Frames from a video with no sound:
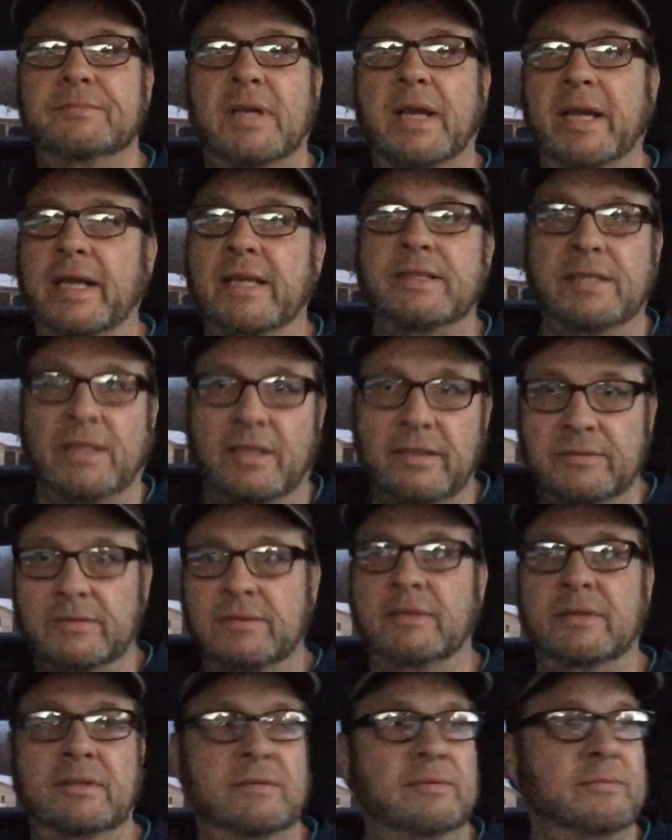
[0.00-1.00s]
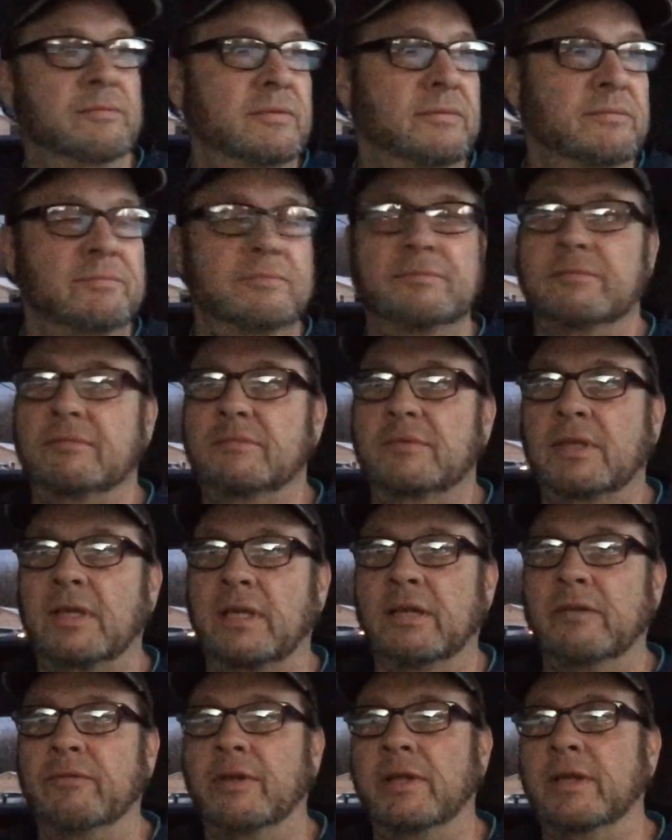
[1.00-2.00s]
I guess I'll
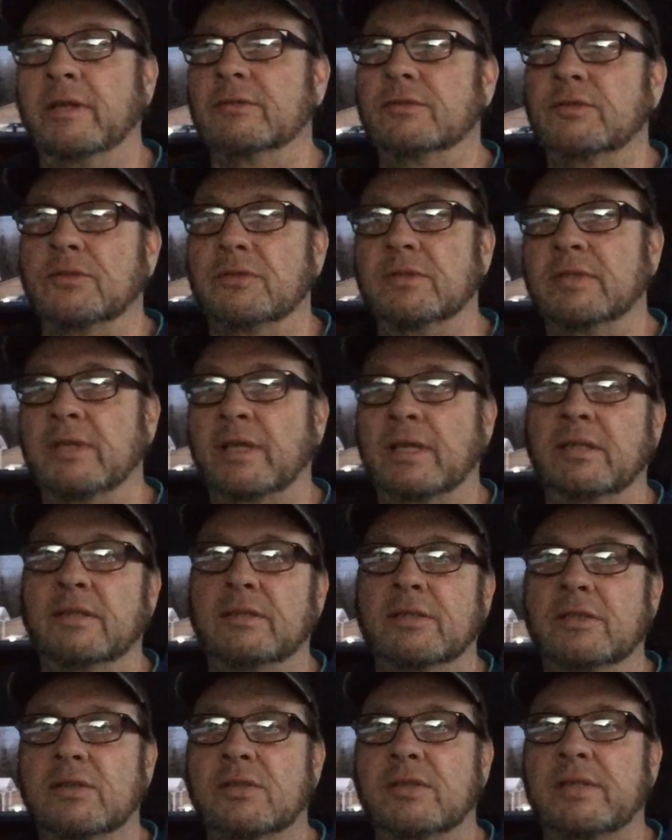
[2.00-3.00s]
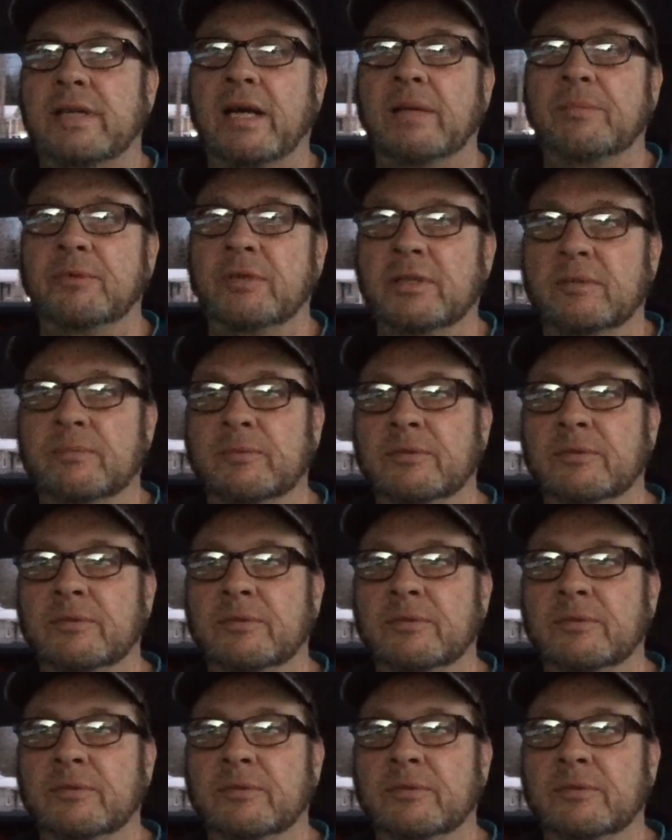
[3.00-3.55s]
get a video as soon as I get this stopped here.